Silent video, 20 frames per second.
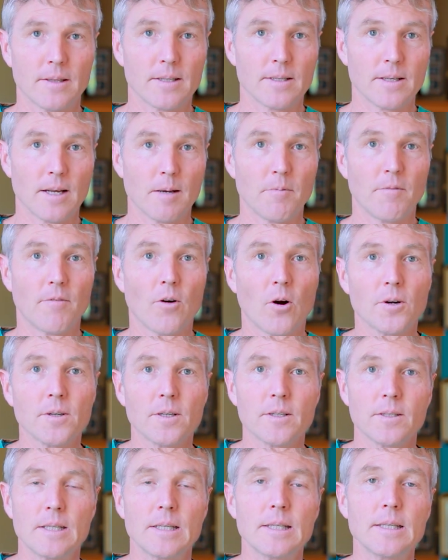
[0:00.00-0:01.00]
this type of heart
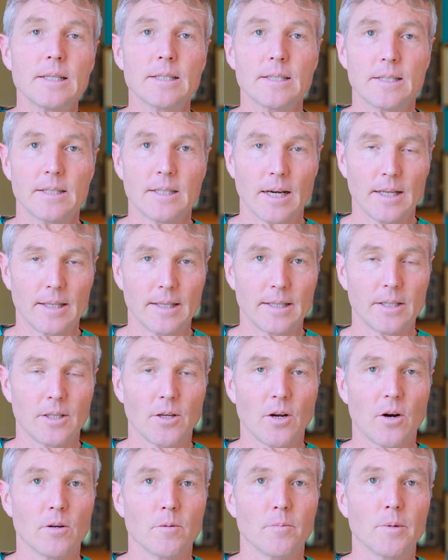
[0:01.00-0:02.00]
disease, dilated
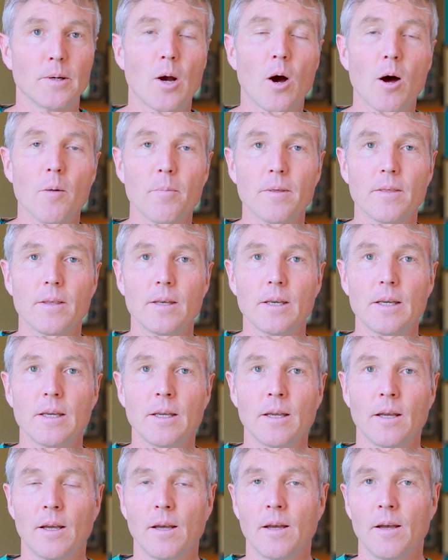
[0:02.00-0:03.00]
cardiomyopathy.